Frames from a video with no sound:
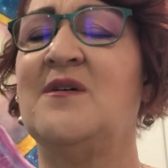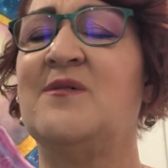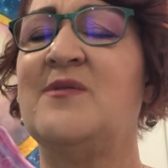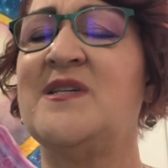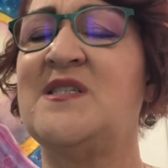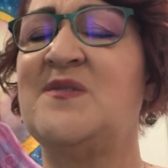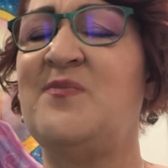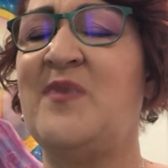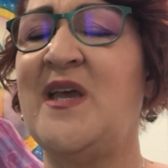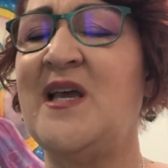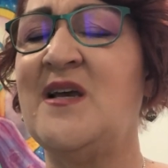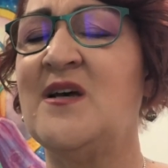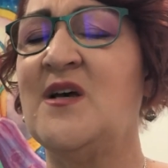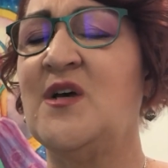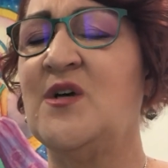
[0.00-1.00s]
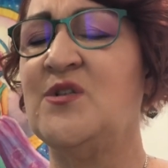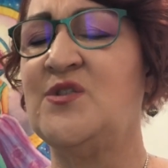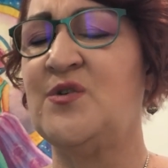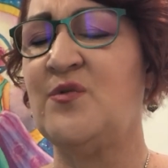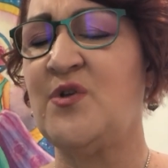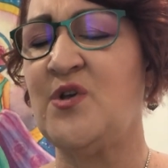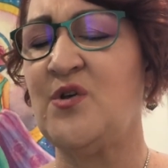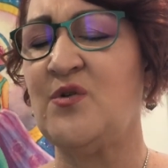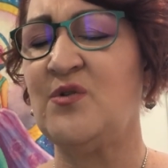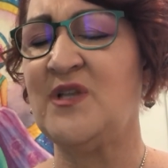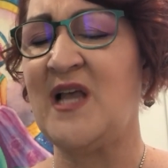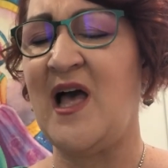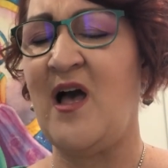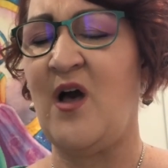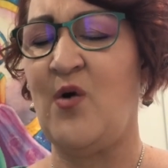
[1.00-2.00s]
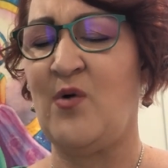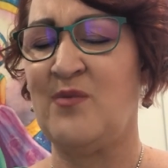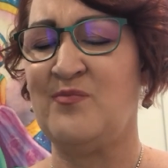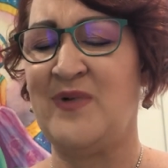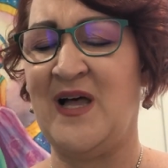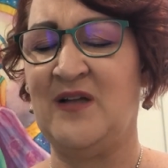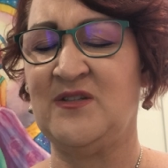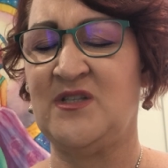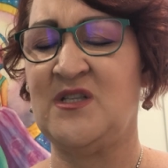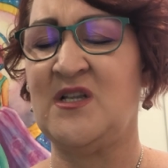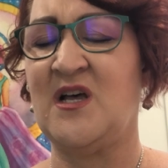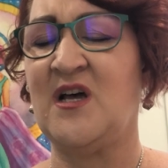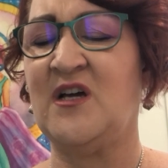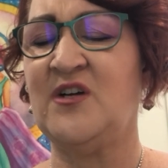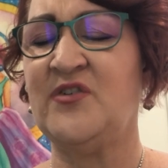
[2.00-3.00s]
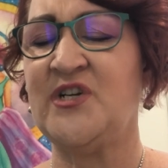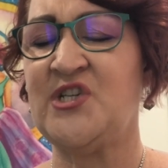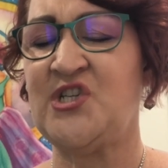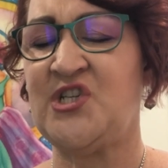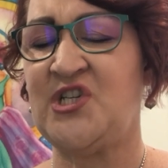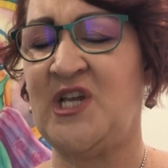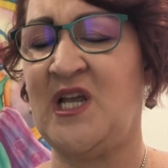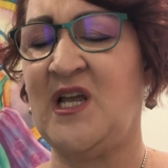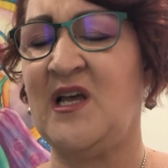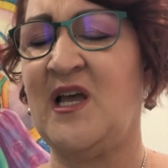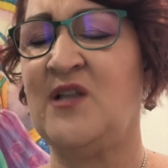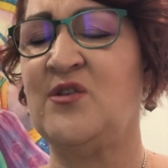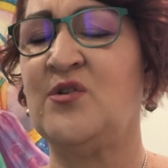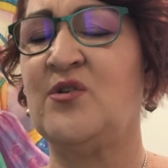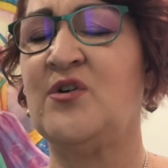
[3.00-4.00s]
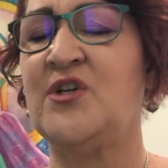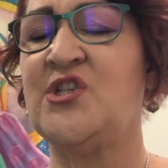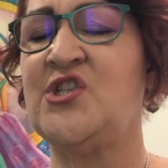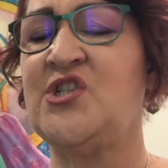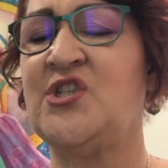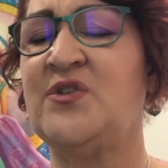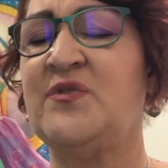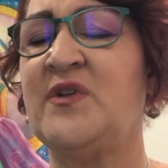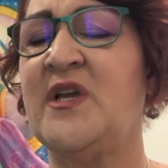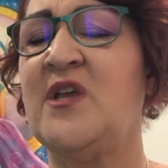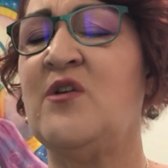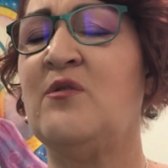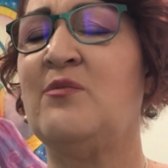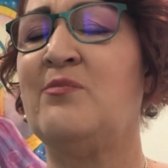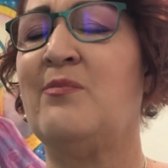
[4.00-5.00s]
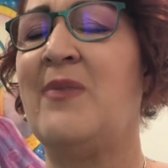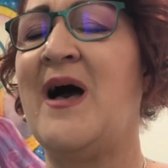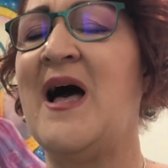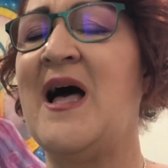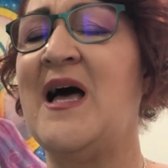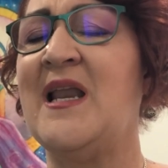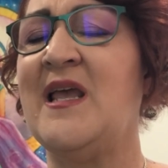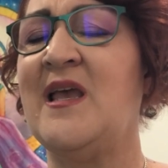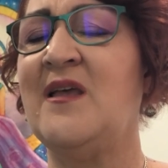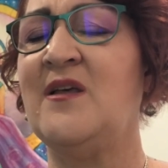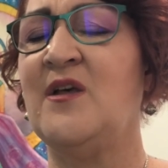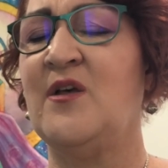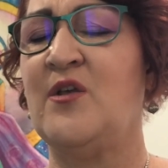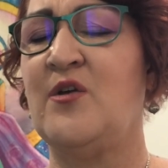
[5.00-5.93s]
We speak to you now about nourishing and nurturing your body,